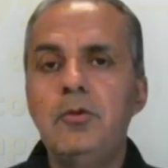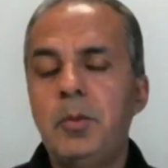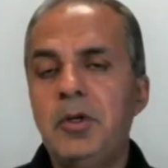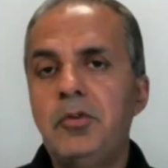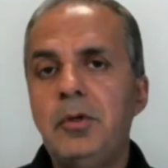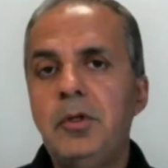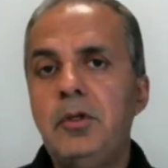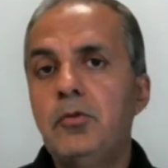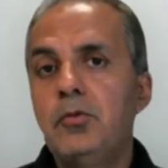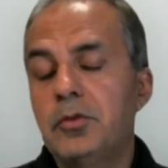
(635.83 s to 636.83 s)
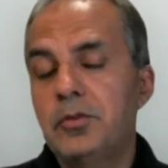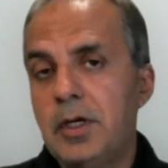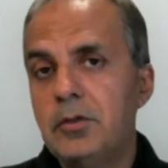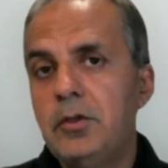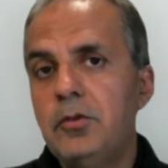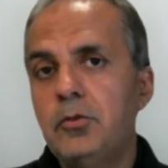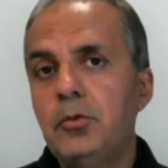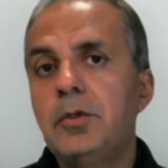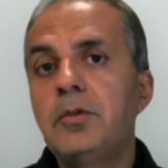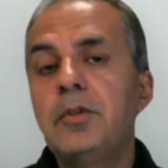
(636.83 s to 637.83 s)
the specialties for Sarthi
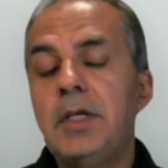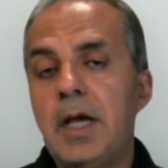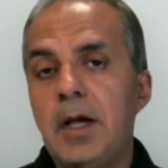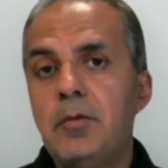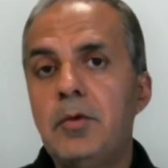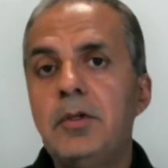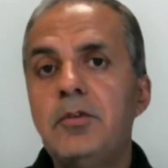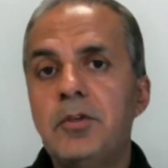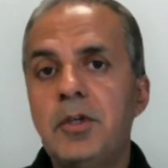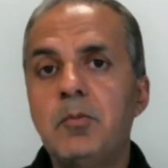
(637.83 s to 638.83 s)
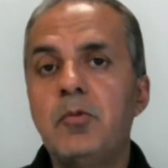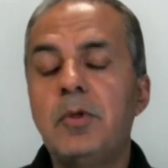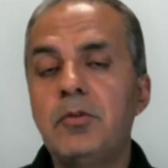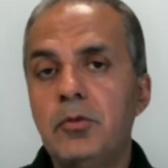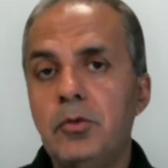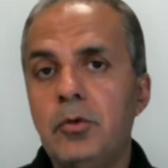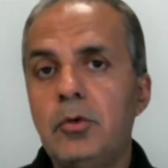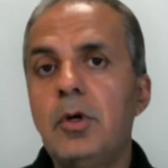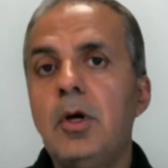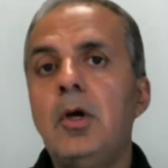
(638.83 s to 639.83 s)
students, the average step one
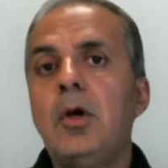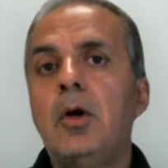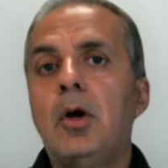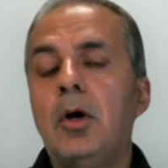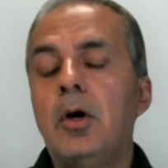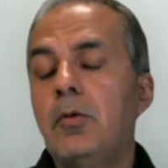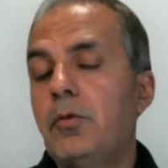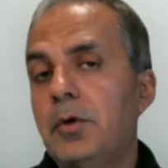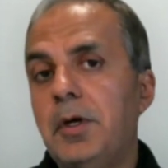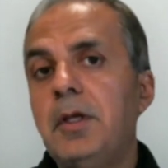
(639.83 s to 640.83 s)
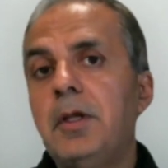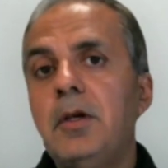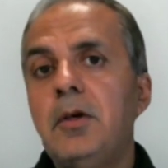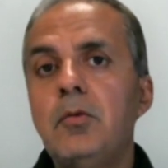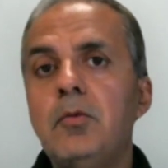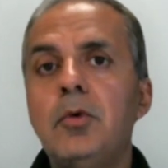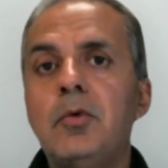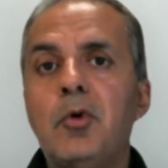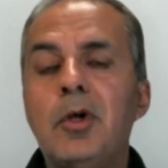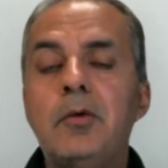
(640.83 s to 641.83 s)
score for getting an interview
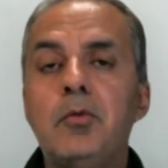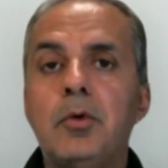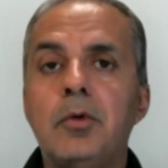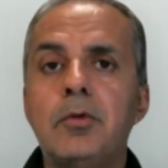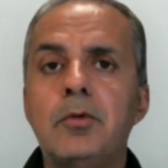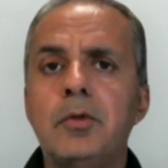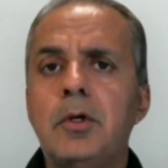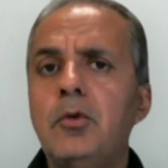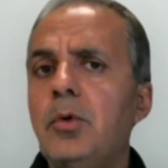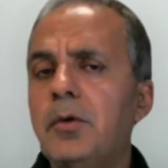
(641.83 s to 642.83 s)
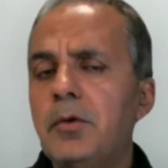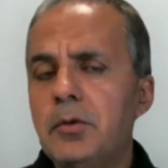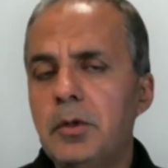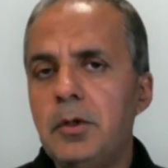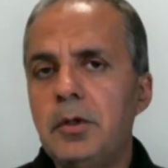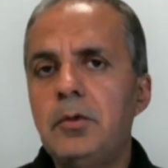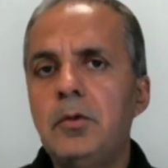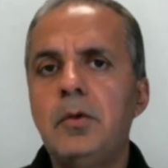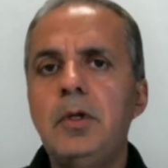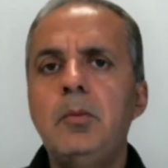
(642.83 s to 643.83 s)
invite was
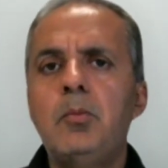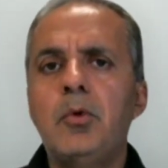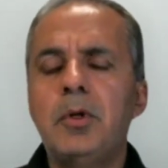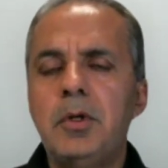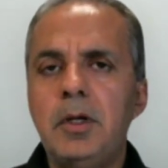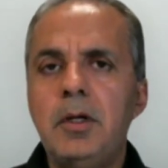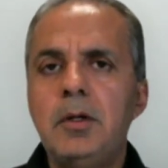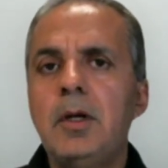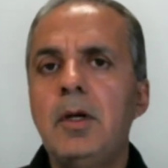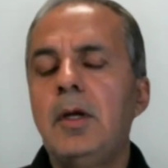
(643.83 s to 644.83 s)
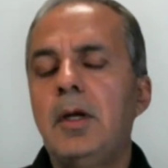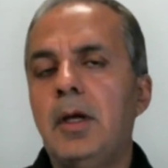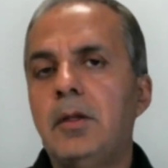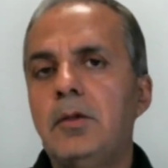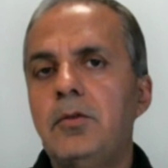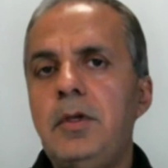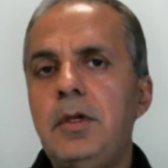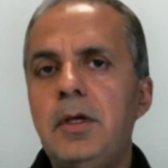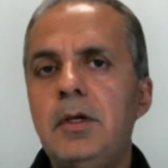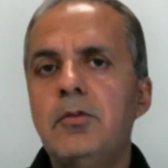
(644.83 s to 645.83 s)
233.8, and the
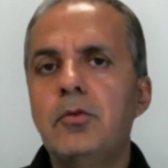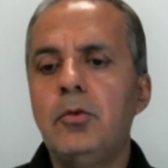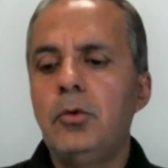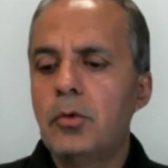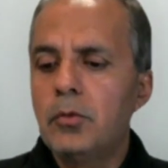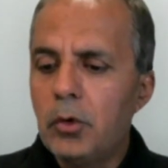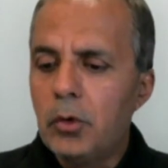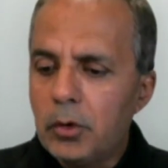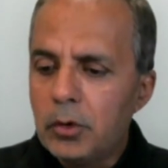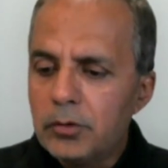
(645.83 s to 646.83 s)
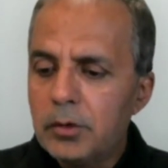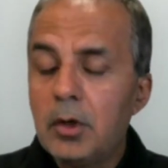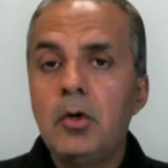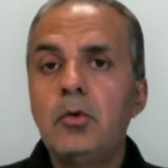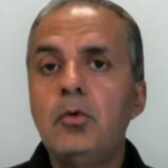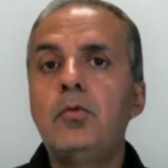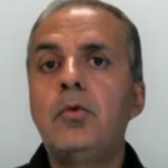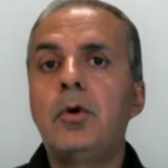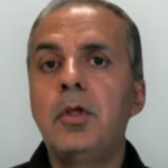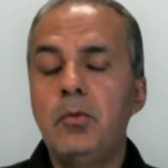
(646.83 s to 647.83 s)
CK score was
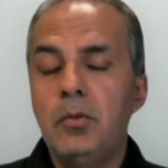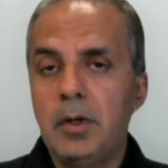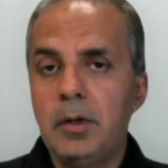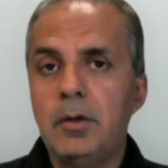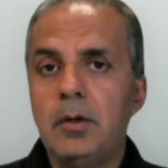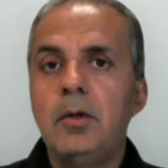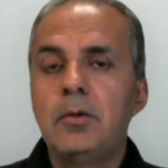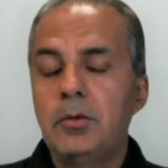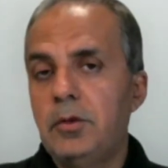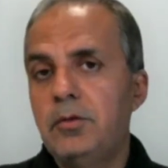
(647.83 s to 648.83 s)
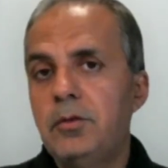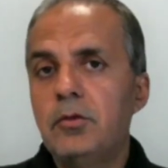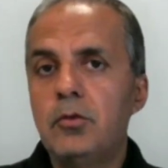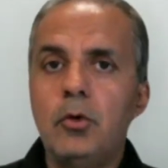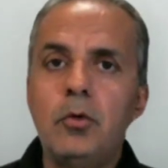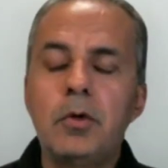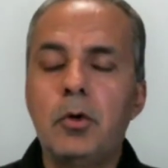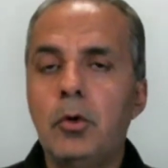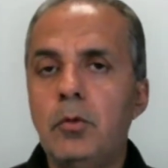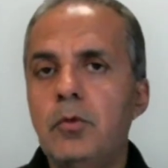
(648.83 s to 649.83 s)
241. So this is
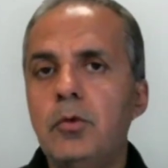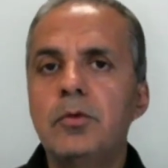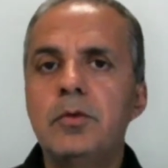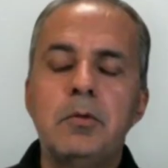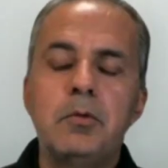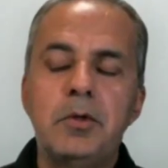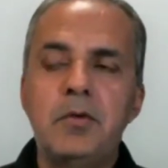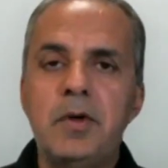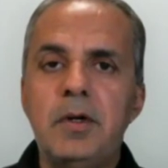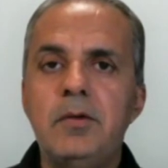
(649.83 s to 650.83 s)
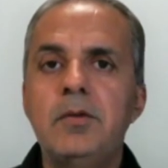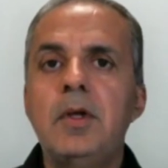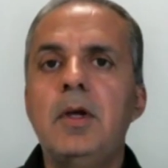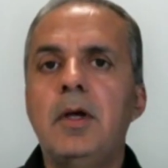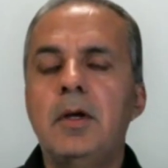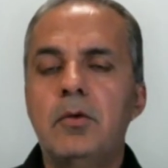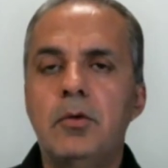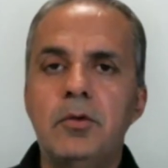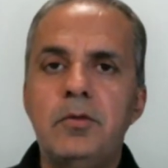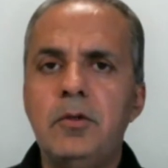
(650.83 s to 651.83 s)
overall. Of course, there were trends
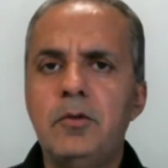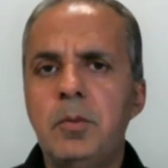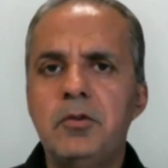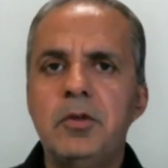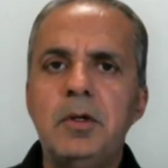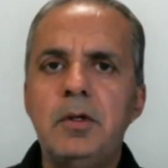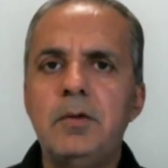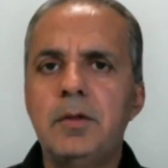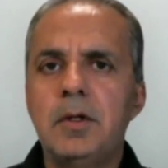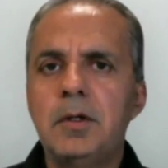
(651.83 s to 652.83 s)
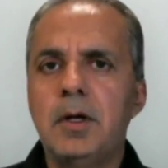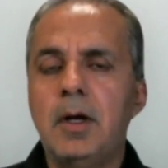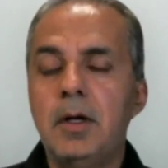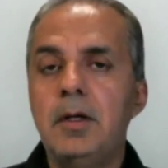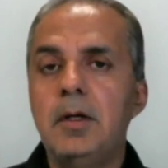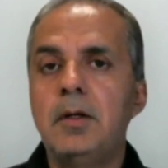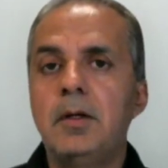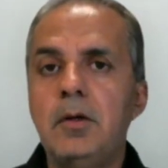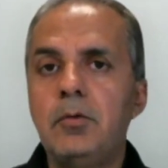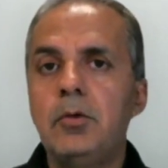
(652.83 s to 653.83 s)
across the specialties that I
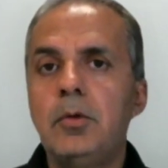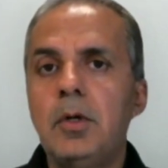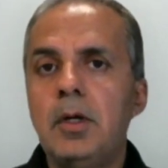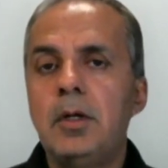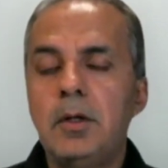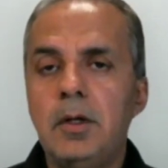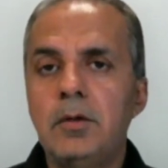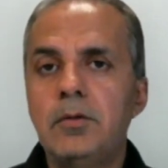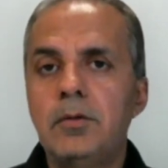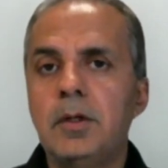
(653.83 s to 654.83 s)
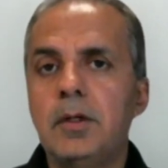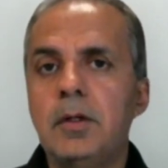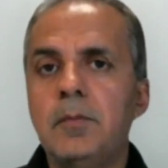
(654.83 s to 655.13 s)
can give you in case